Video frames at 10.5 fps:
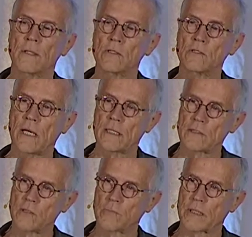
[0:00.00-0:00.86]
she
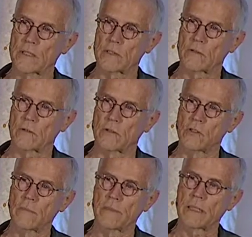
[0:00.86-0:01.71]
has two plus children.
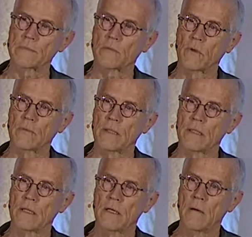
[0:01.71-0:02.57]
She becomes a
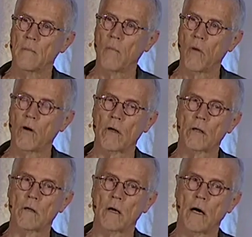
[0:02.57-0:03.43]
woman
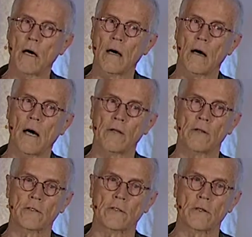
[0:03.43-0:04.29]
more uh, on
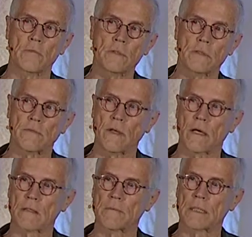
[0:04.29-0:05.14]
her terms, if
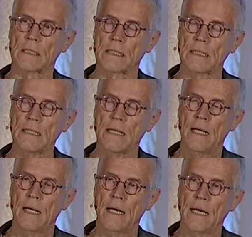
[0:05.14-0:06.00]
not completely,
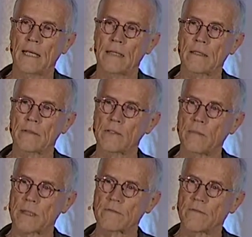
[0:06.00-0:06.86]
and she
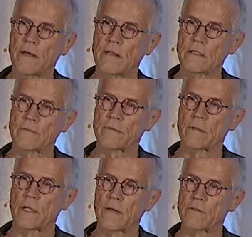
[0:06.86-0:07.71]
makes very
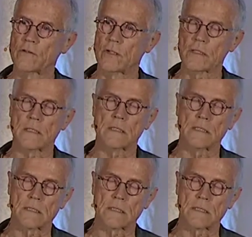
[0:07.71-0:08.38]
different life choices.